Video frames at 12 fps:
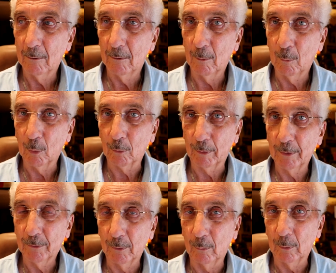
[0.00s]
the more
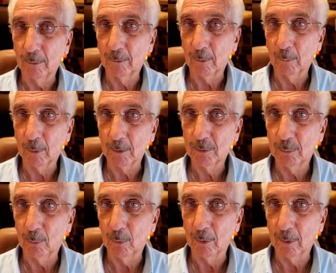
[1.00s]
recent ones are much
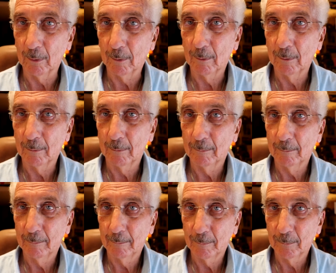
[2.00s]
more
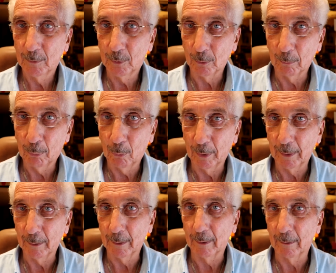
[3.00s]
to the point.